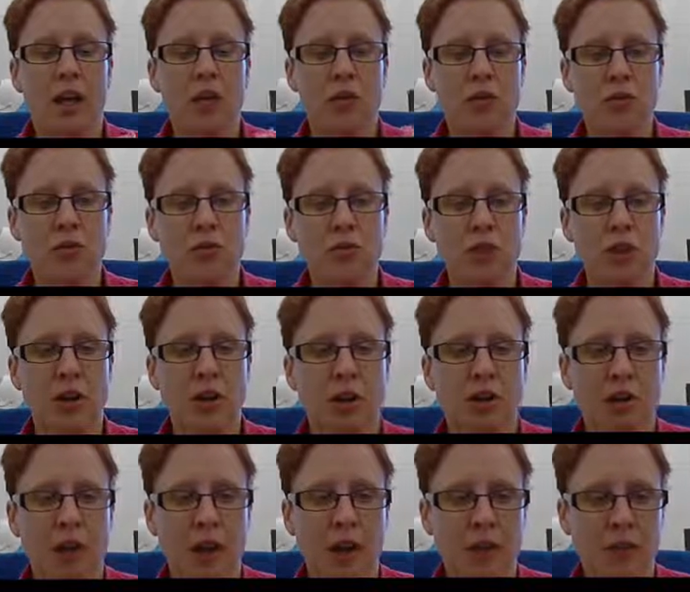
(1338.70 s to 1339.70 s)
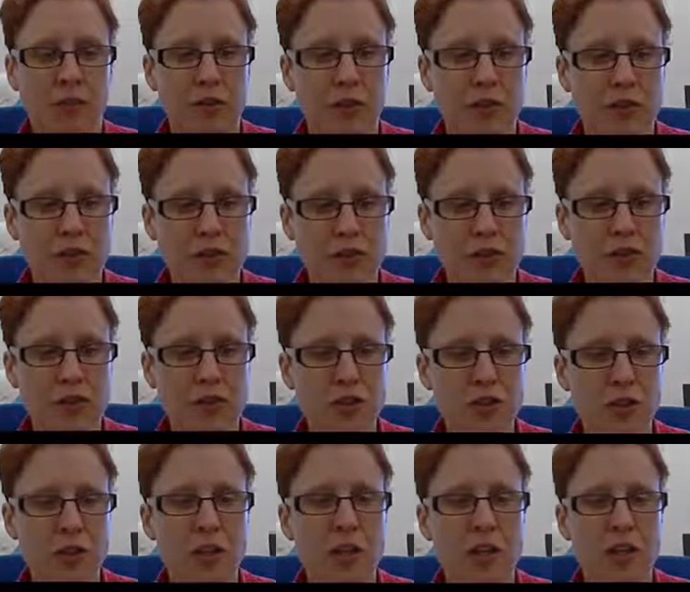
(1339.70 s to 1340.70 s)
It should have an
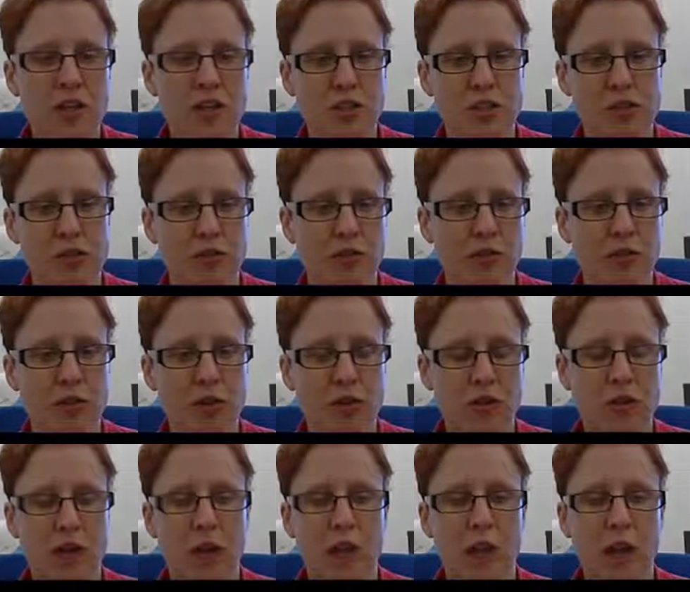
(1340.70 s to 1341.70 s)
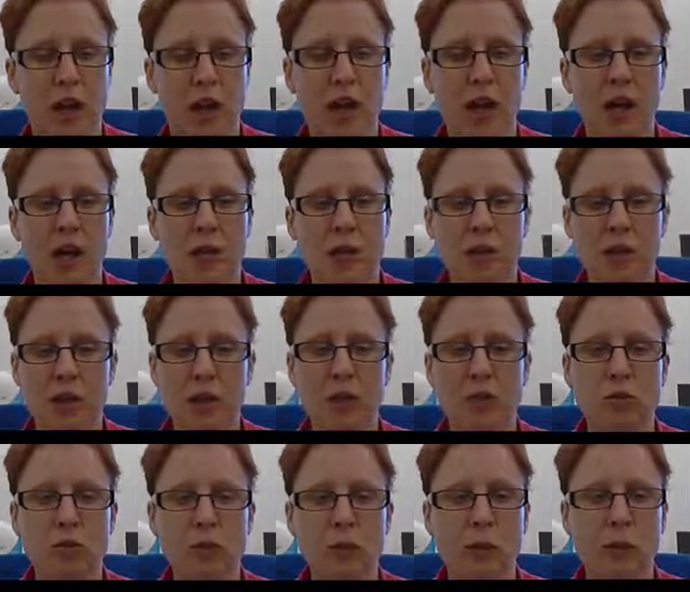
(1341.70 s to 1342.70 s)
efficiency and a steering function. When
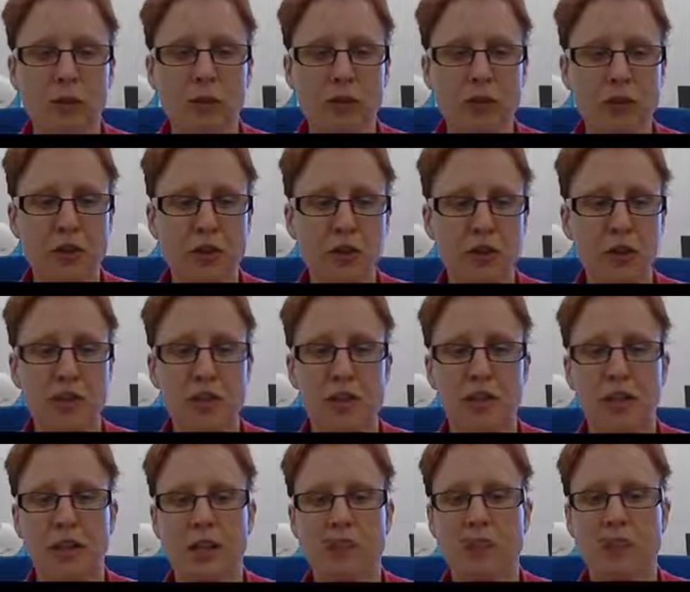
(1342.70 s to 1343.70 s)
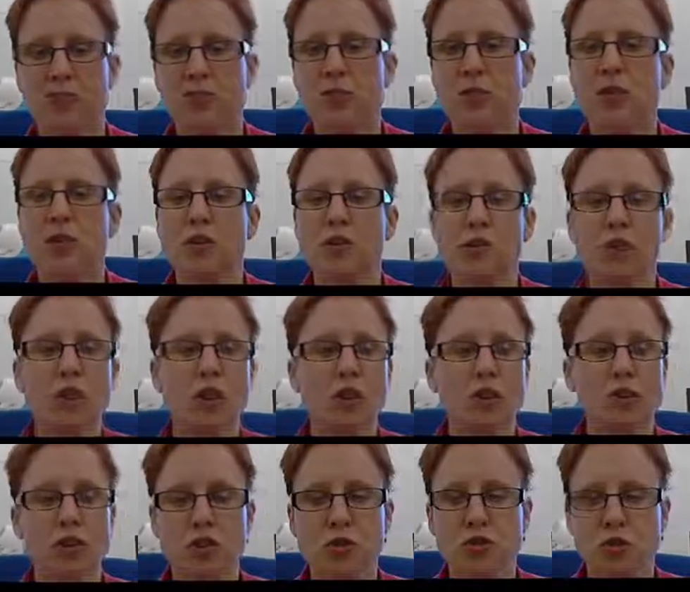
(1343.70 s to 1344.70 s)
I talk about efficiency, that's the degree of
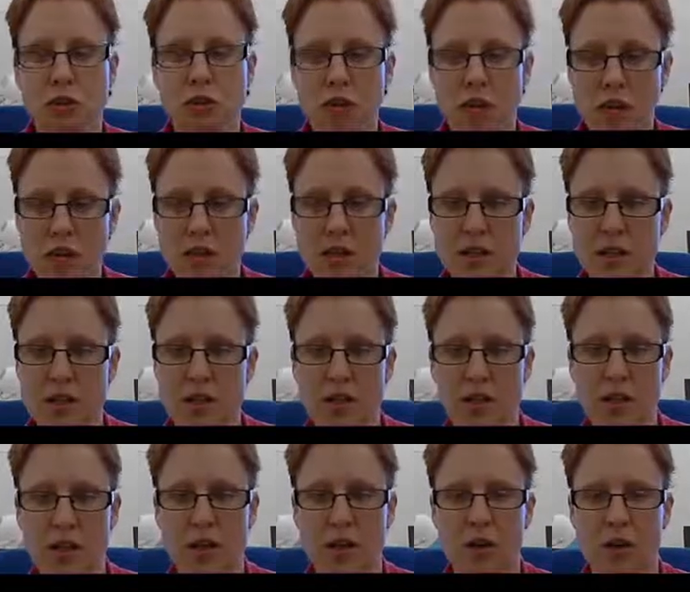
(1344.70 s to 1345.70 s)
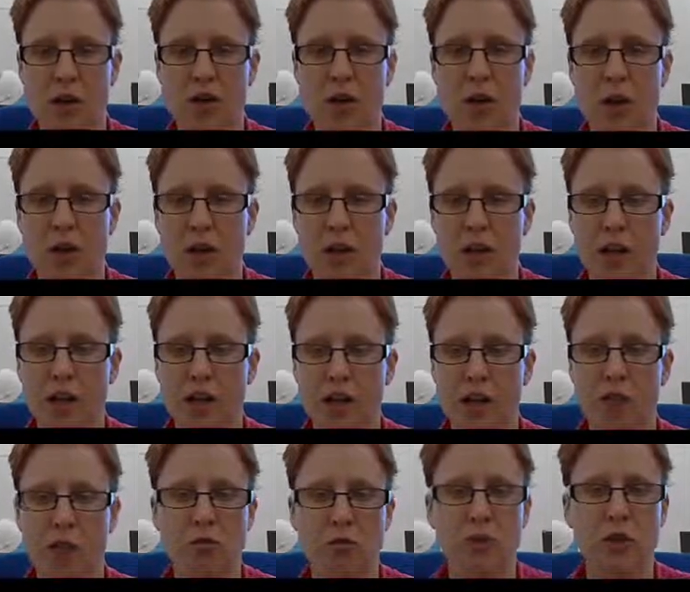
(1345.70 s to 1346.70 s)
knowledge you need and
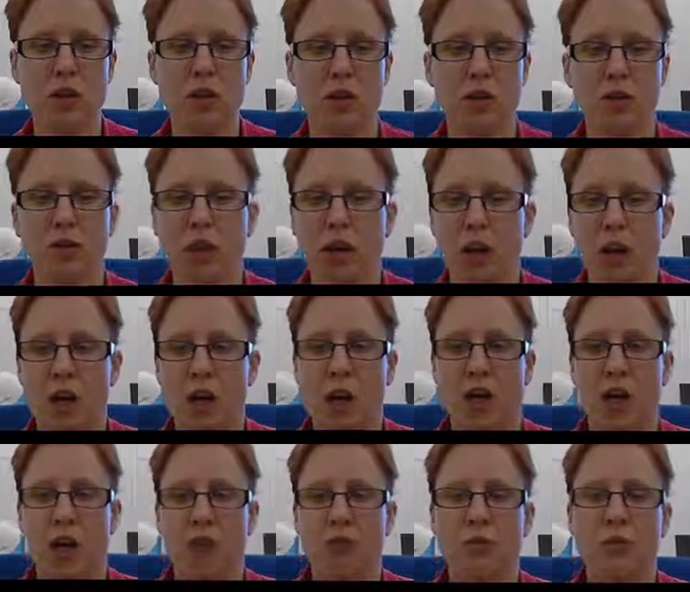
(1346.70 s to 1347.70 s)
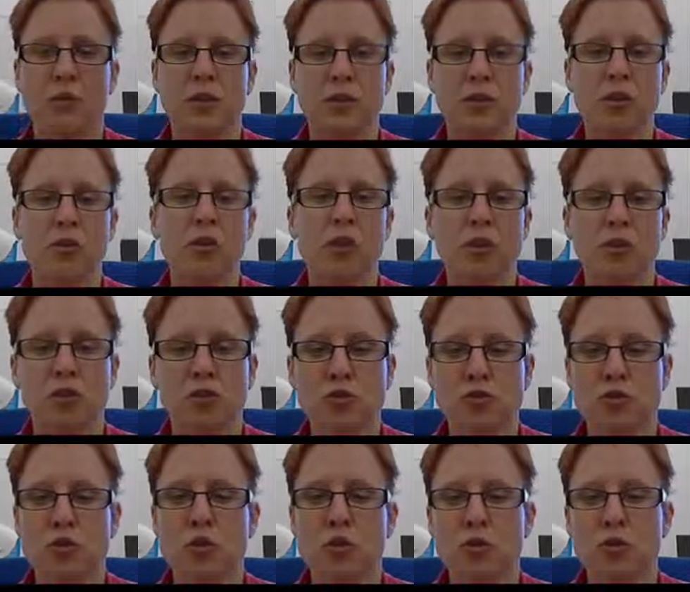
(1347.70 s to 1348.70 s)
the degree to which the knowledge
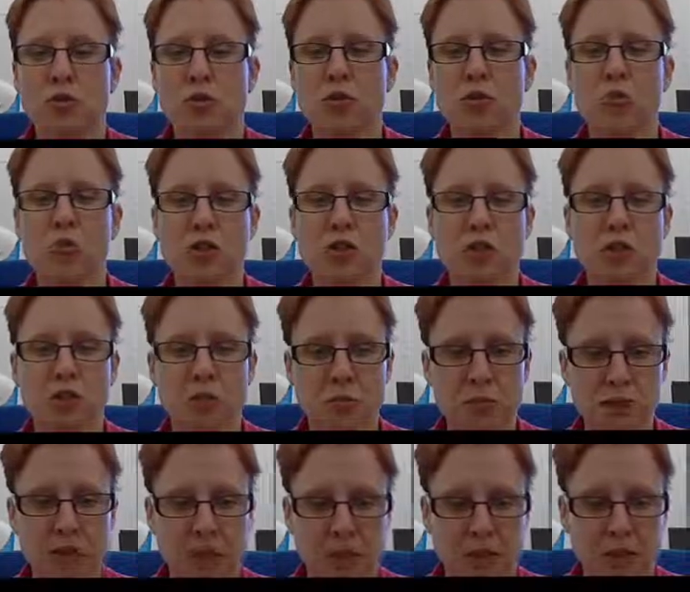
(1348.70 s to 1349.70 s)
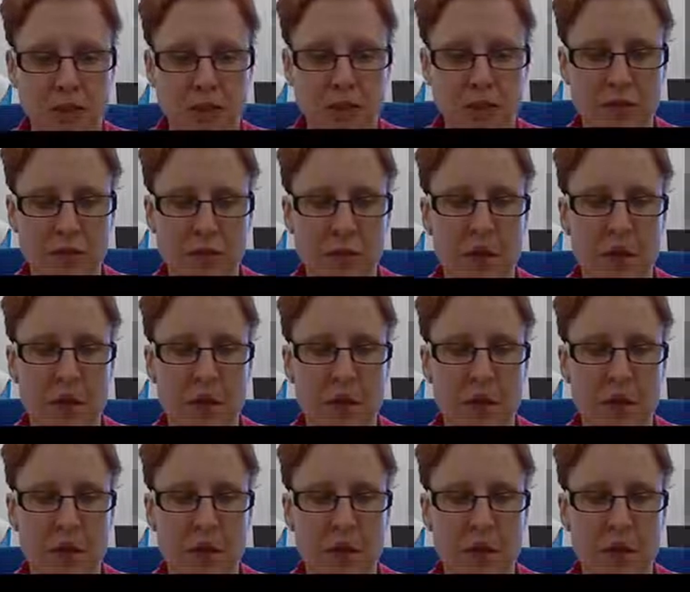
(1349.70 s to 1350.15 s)
contributes to the research objective.